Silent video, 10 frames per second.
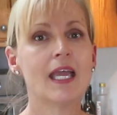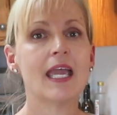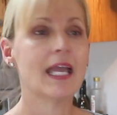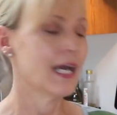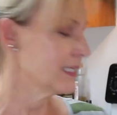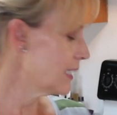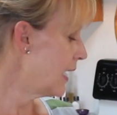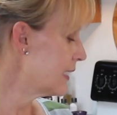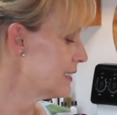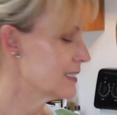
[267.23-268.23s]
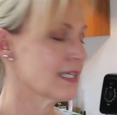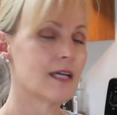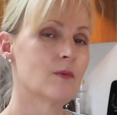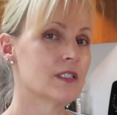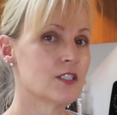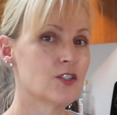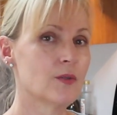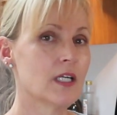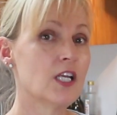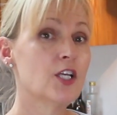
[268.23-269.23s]
and I can decide when to
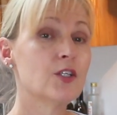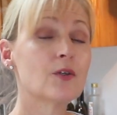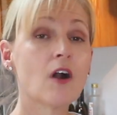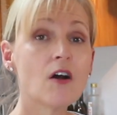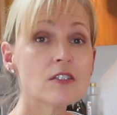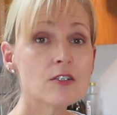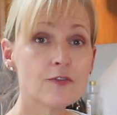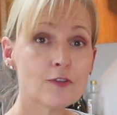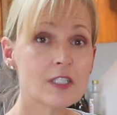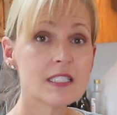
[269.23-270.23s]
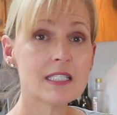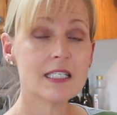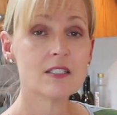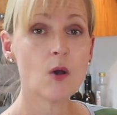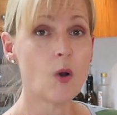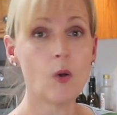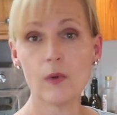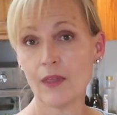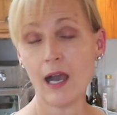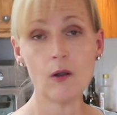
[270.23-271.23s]
do it. You can also freeze these whole
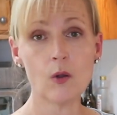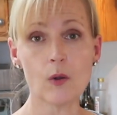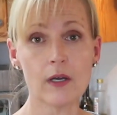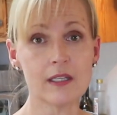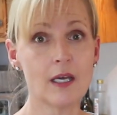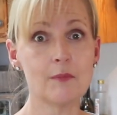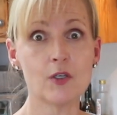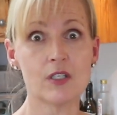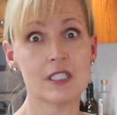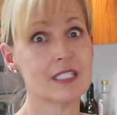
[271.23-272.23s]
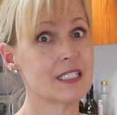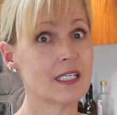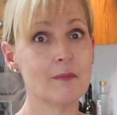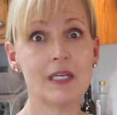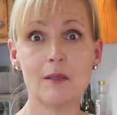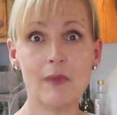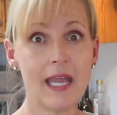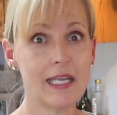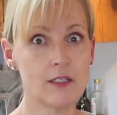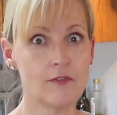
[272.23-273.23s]
without coring them. You can just stick them in a
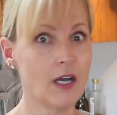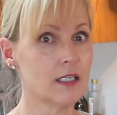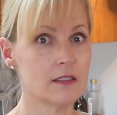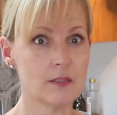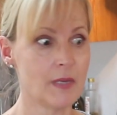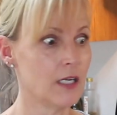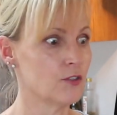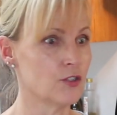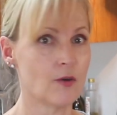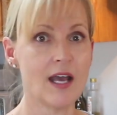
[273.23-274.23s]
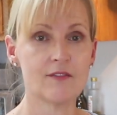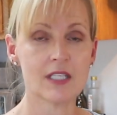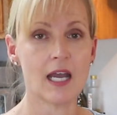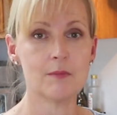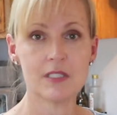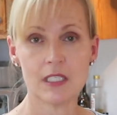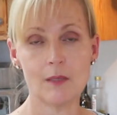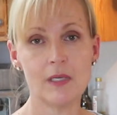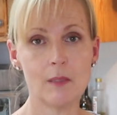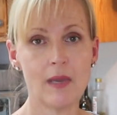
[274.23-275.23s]
bag. You've got tomatoes, you don't have time, stick
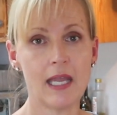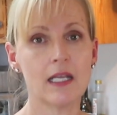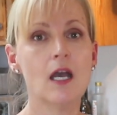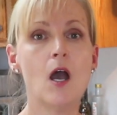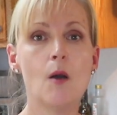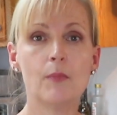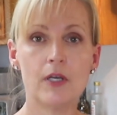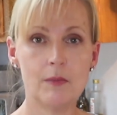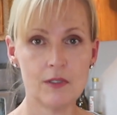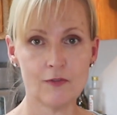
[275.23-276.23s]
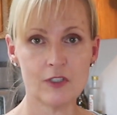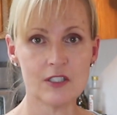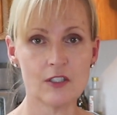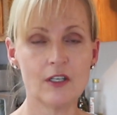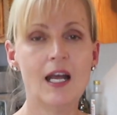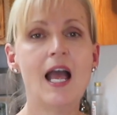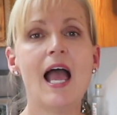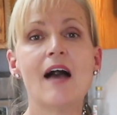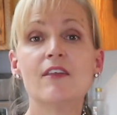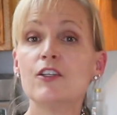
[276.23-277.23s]
them in a bag, put them in the freezer,
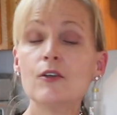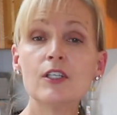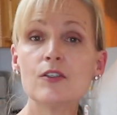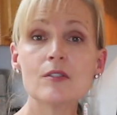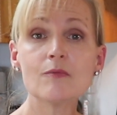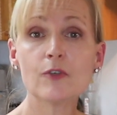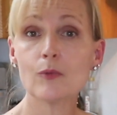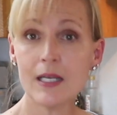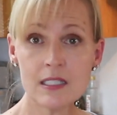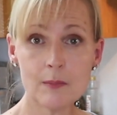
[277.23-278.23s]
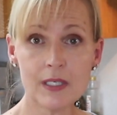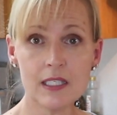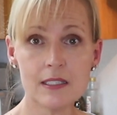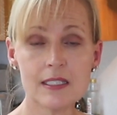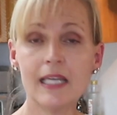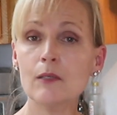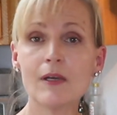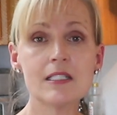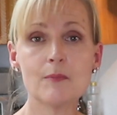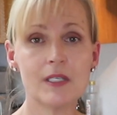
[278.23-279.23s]
and then you can use them for recipes. Any
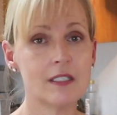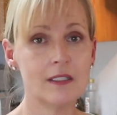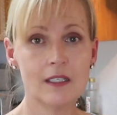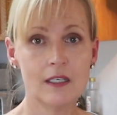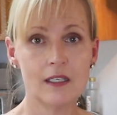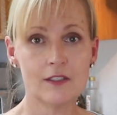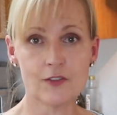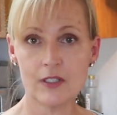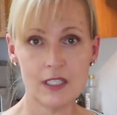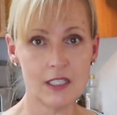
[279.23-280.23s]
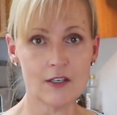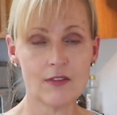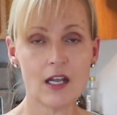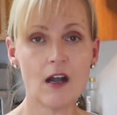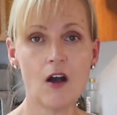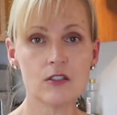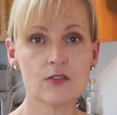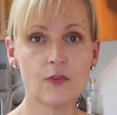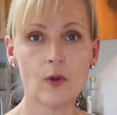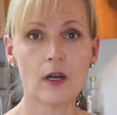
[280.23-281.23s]
recipe during the year that
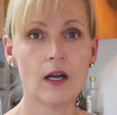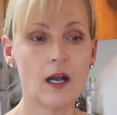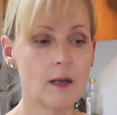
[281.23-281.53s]
calls for